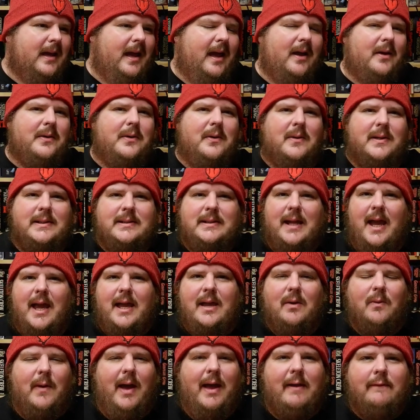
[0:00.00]
I don't know, a
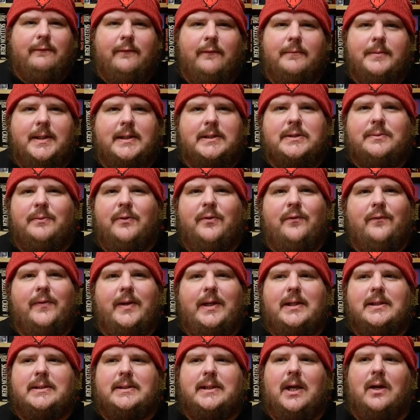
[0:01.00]
day away from this
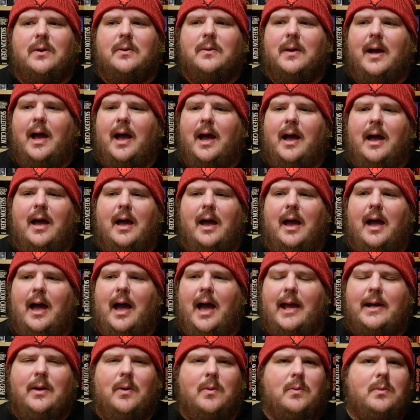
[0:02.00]
movie, so
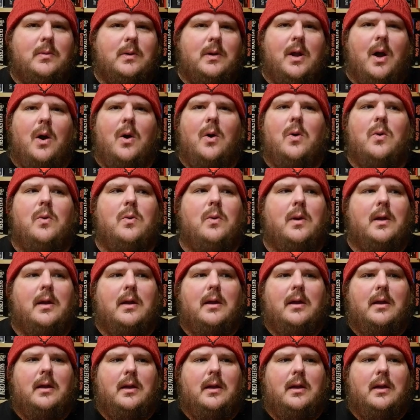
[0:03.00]
I don't know.